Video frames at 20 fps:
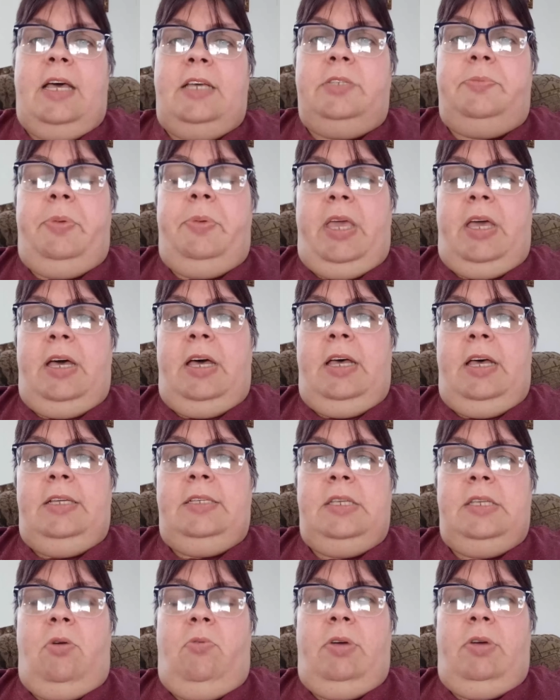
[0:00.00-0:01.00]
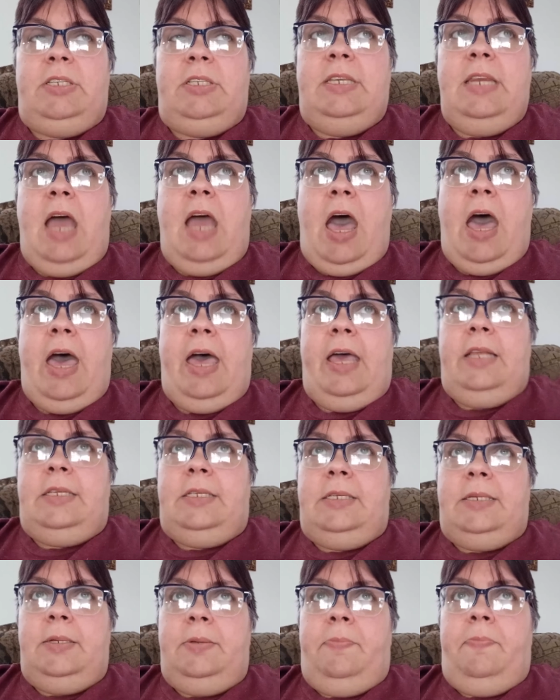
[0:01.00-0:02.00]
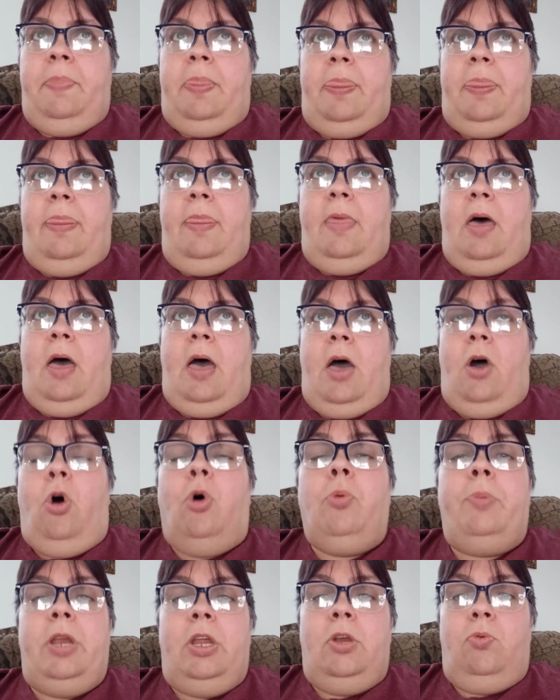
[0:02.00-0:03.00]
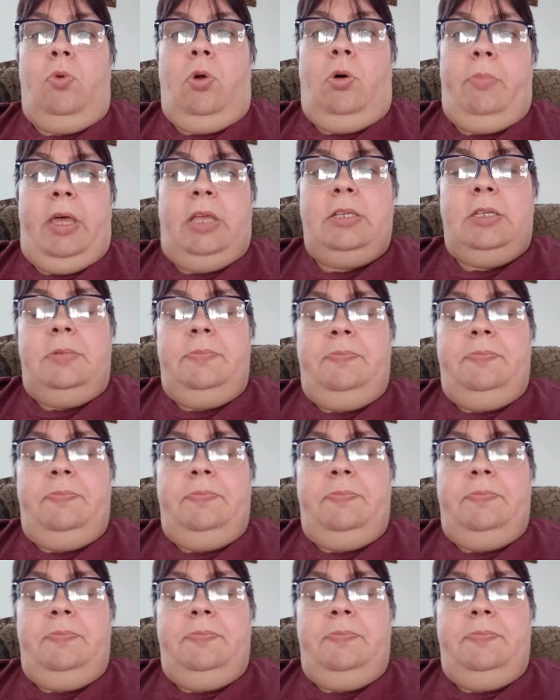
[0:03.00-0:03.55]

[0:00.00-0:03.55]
because it was not open enrollment.